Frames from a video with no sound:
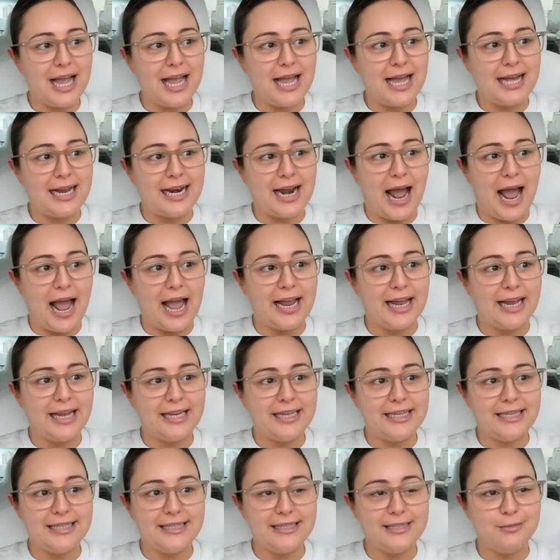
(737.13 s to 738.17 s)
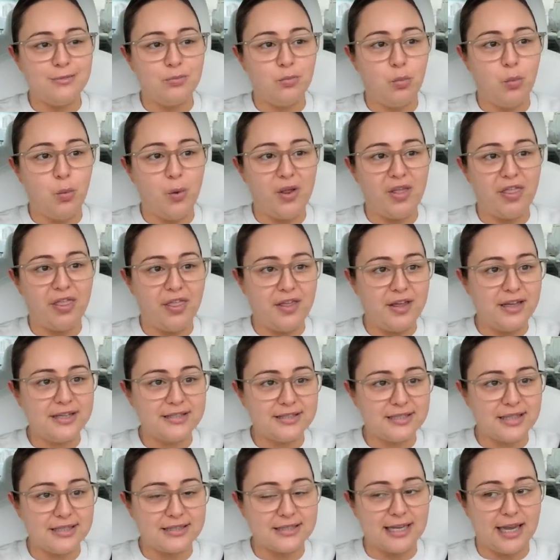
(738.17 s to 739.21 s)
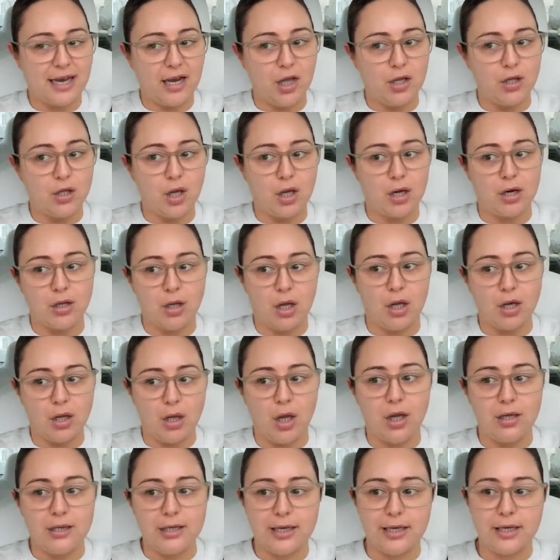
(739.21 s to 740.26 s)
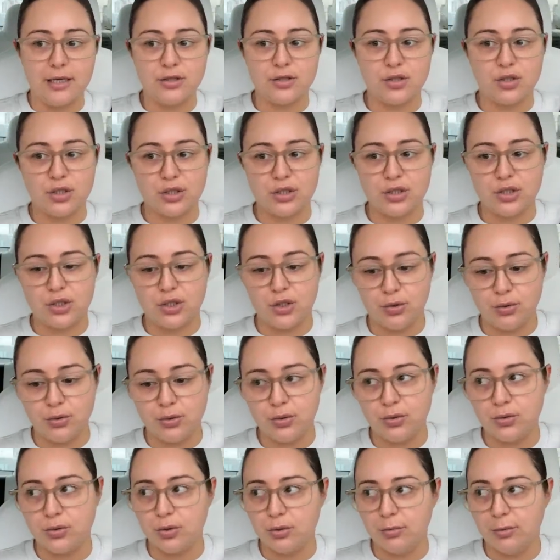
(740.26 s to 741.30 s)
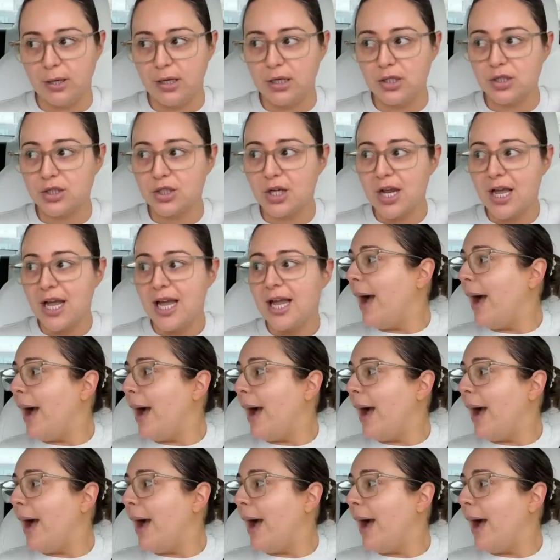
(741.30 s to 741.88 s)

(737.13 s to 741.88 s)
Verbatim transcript: And I, with this, it's like a lot, a lot, a lot. Like it's just too, too, too much.